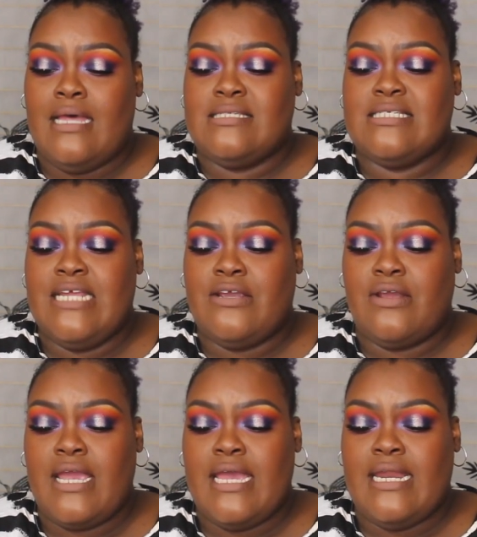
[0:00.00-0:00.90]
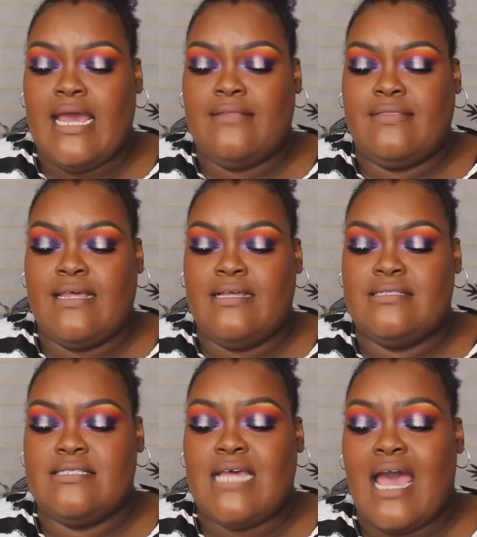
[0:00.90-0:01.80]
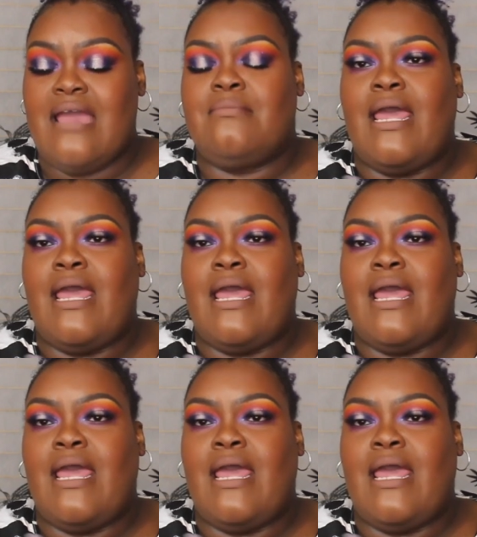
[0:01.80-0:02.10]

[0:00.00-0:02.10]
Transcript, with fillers: a sneakerhead at the time.